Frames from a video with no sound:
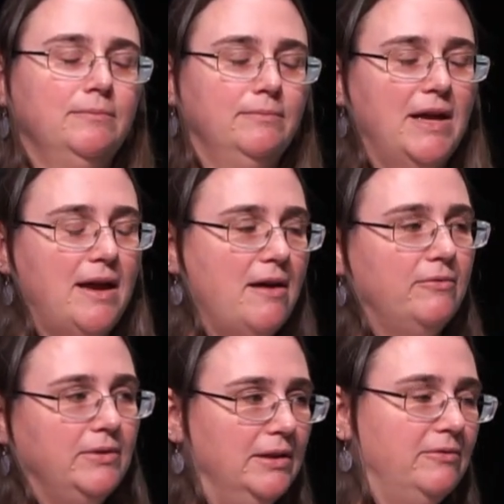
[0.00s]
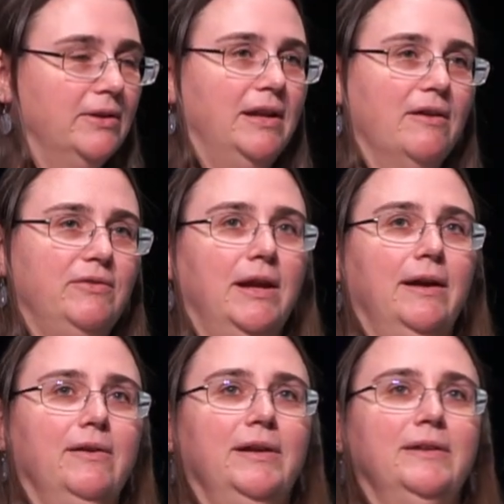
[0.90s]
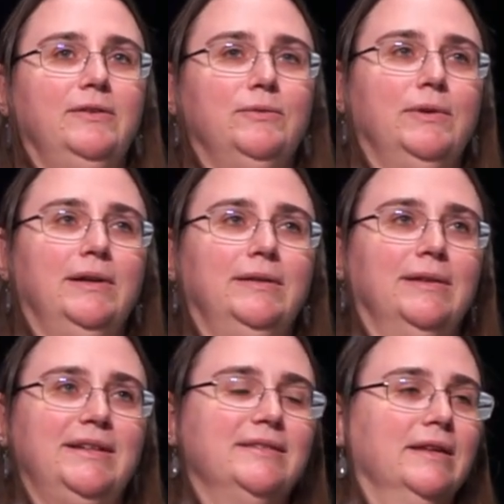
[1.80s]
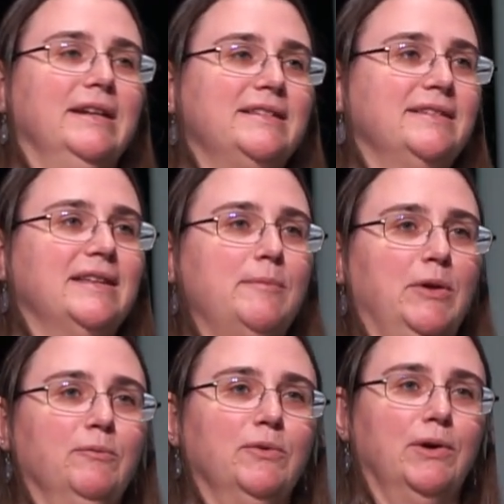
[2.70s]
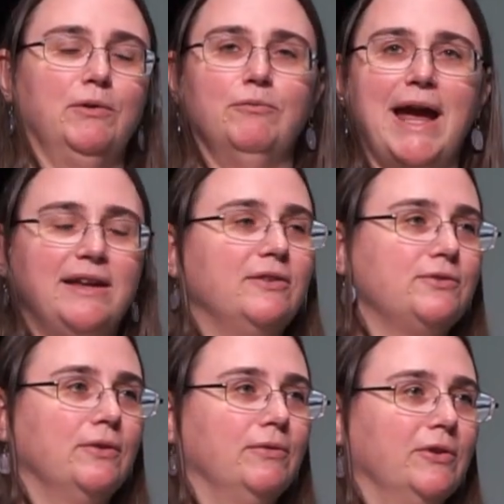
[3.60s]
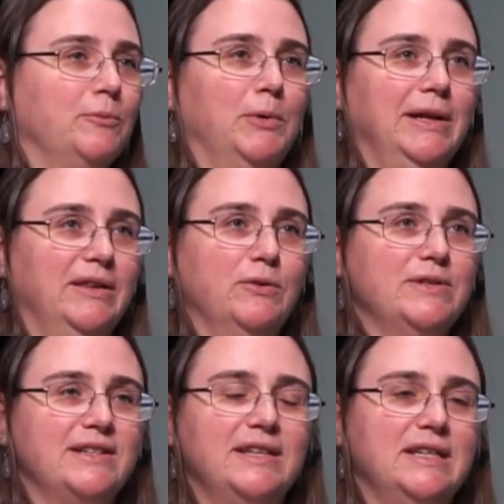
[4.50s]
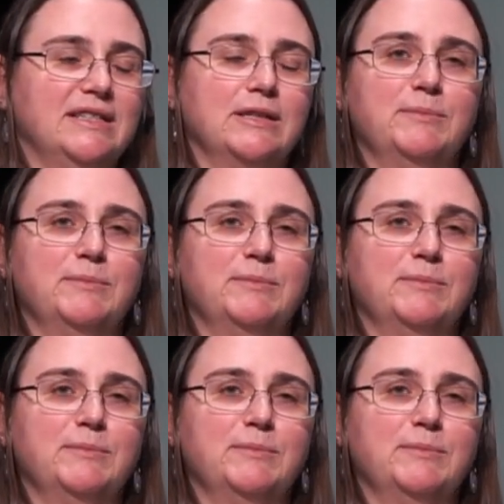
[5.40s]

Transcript: half of it in the Philadelphia area, doing like Linux sysadmin work, racking servers, putting in those x86